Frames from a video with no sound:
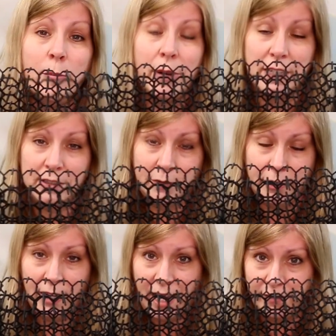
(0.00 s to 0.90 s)
but it's
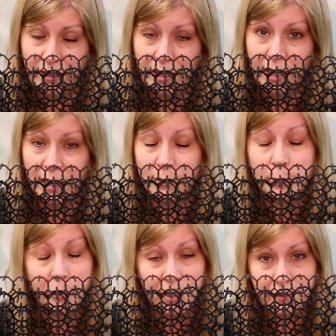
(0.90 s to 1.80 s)
very heavy. And I was
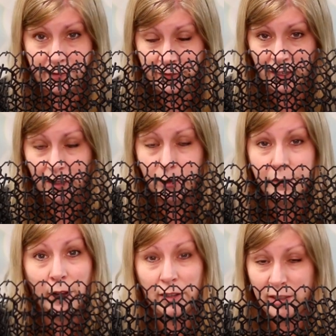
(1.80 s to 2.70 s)
worried if it fell, it would
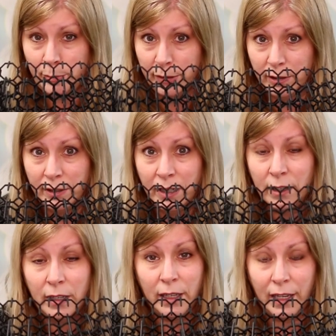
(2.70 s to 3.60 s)
fall on a bird
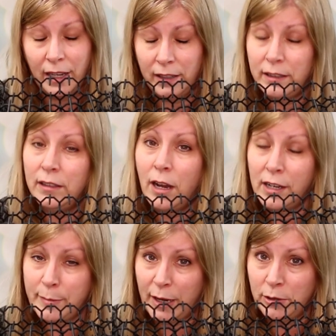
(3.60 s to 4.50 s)
and
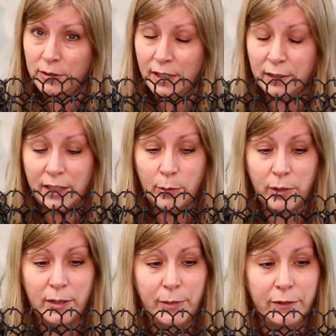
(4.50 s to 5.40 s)
knock them out. That
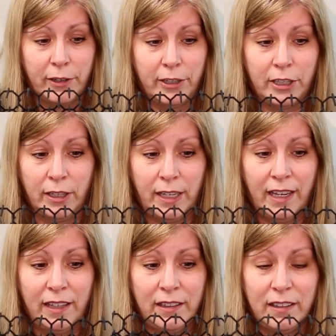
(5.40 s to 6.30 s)
wouldn't be very good.
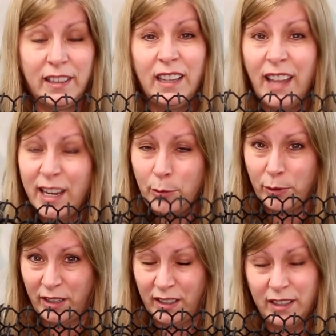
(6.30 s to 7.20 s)
And they like
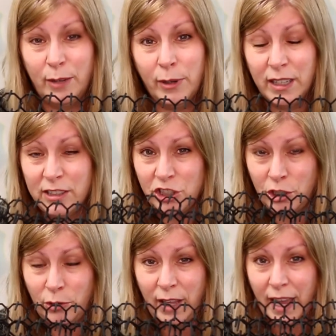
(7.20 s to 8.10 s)
wood. They want to
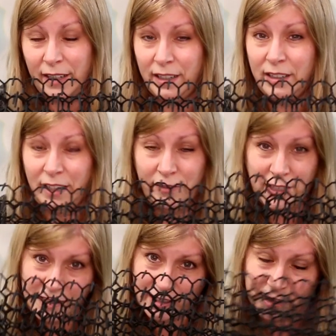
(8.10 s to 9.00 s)
chew that. And if
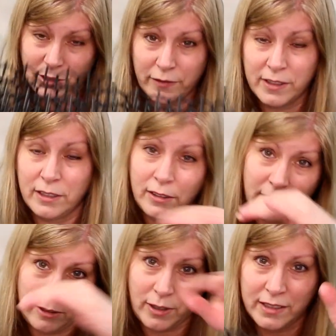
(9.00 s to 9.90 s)
they see a surface, they're going
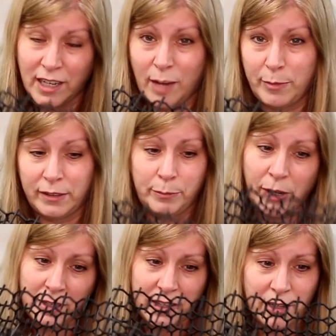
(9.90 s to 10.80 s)
to go on top and
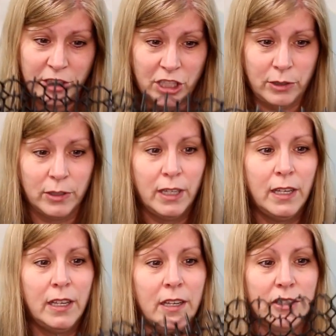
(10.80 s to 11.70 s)
party there too.
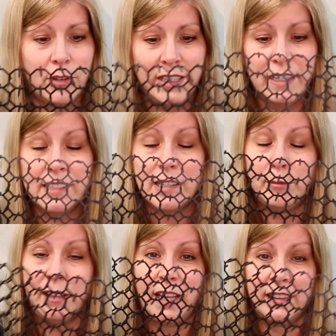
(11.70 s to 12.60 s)
So I needed
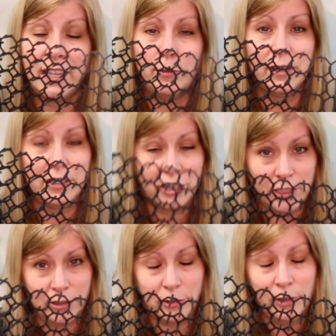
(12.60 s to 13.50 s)
something that they wouldn't
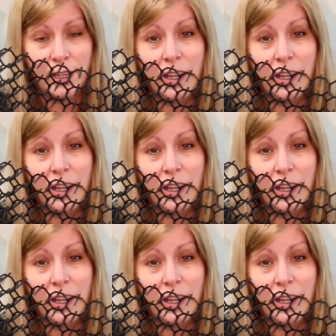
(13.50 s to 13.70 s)
chew,